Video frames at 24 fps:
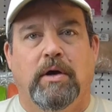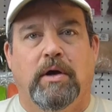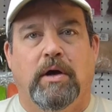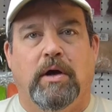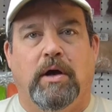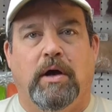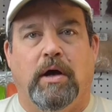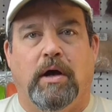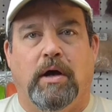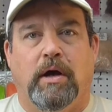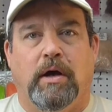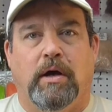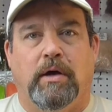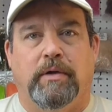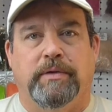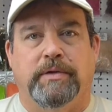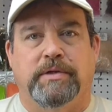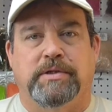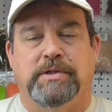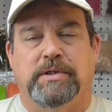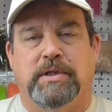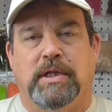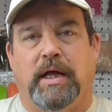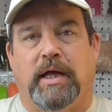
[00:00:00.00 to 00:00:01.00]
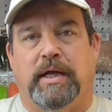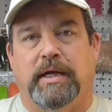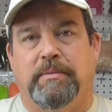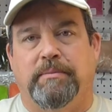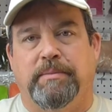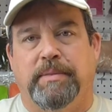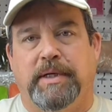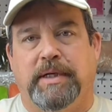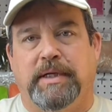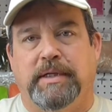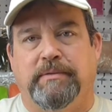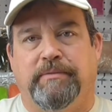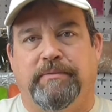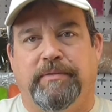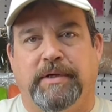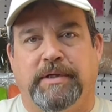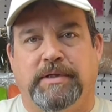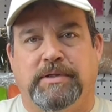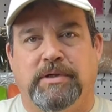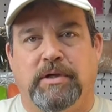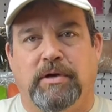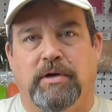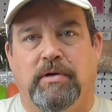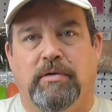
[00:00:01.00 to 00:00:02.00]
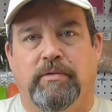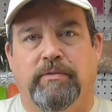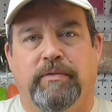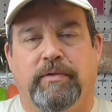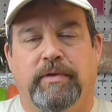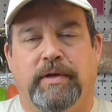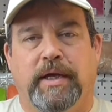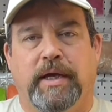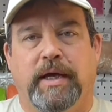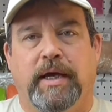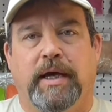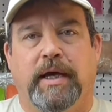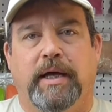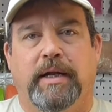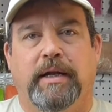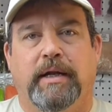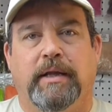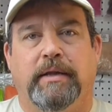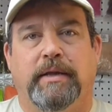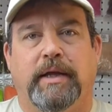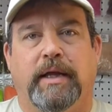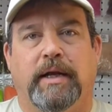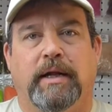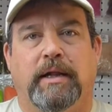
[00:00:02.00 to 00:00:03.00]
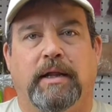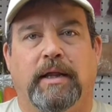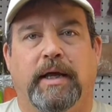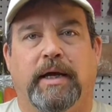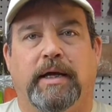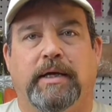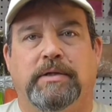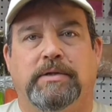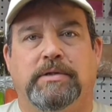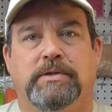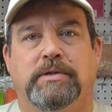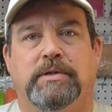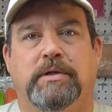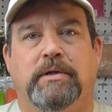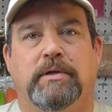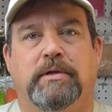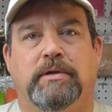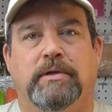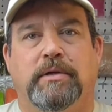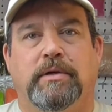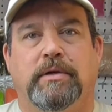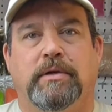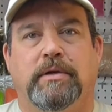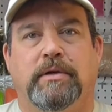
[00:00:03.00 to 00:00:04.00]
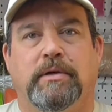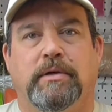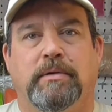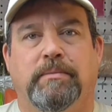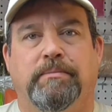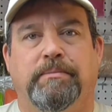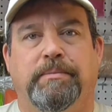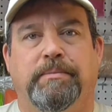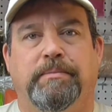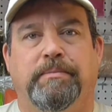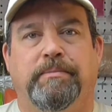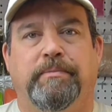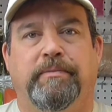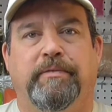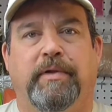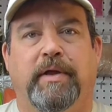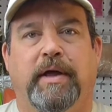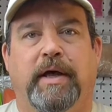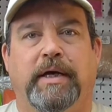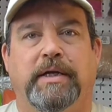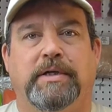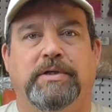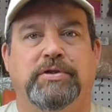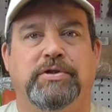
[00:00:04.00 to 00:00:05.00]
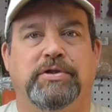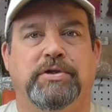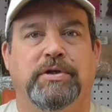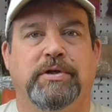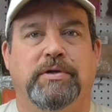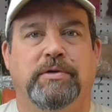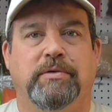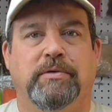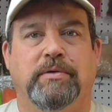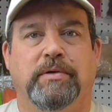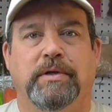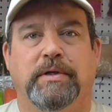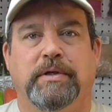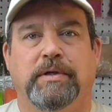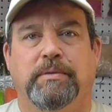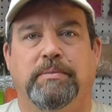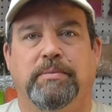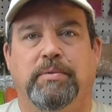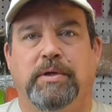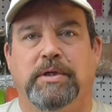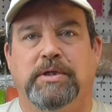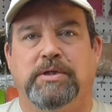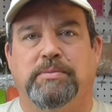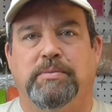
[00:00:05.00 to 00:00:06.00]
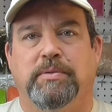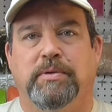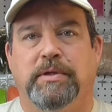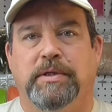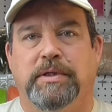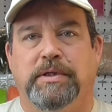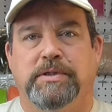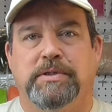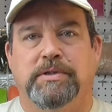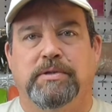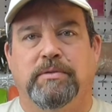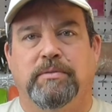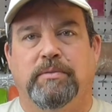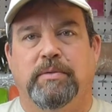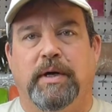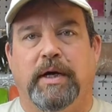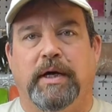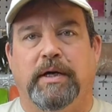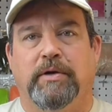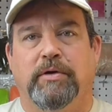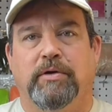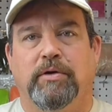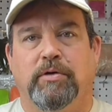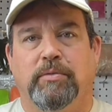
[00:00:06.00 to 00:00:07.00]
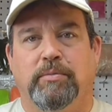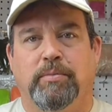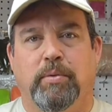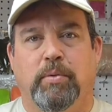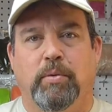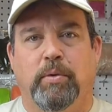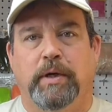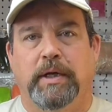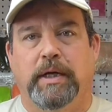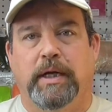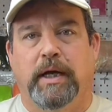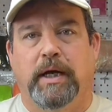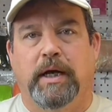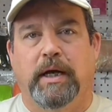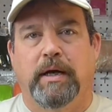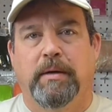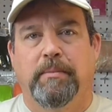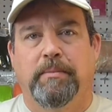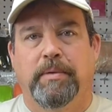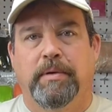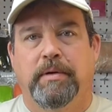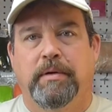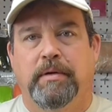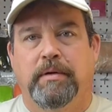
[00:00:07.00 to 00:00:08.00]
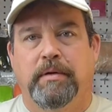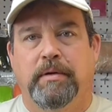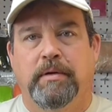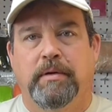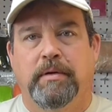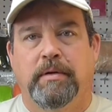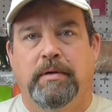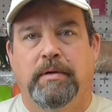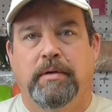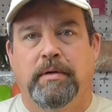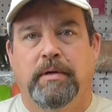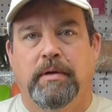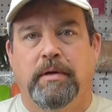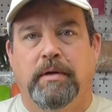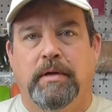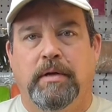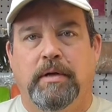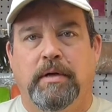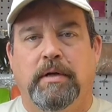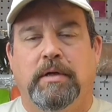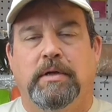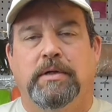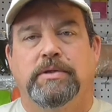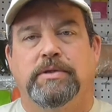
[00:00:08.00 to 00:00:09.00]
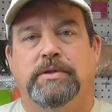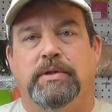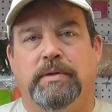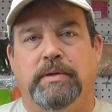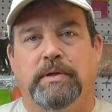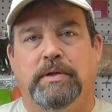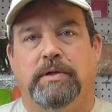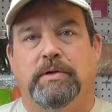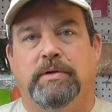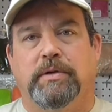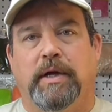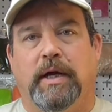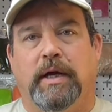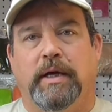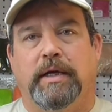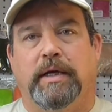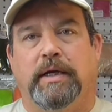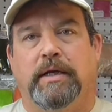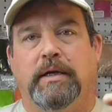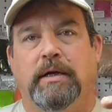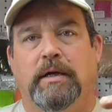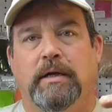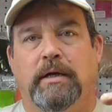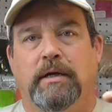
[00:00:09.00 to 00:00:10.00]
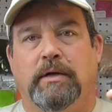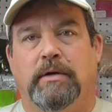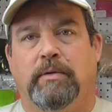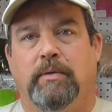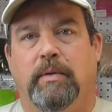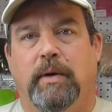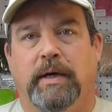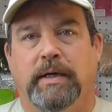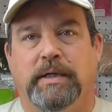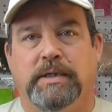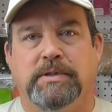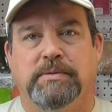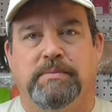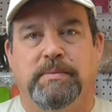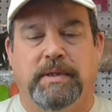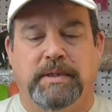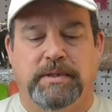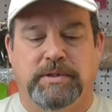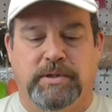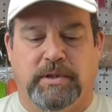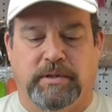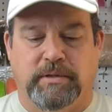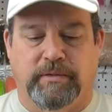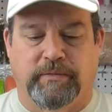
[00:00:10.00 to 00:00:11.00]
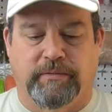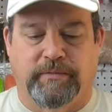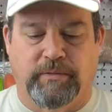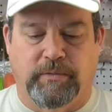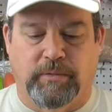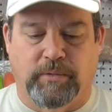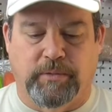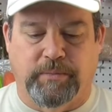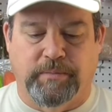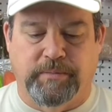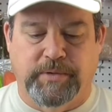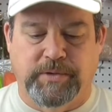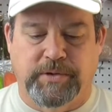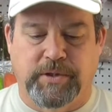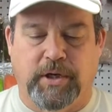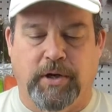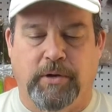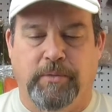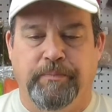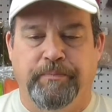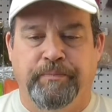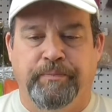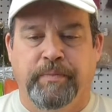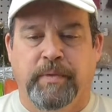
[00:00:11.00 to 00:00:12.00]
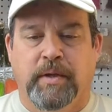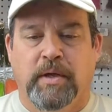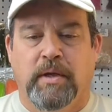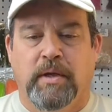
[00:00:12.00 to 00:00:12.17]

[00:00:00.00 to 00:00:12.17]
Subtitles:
The slotted bead fits over that, and that allows the fly, generally the principle is to ride hook point up so that you're not getting hung quite as much on the floor. So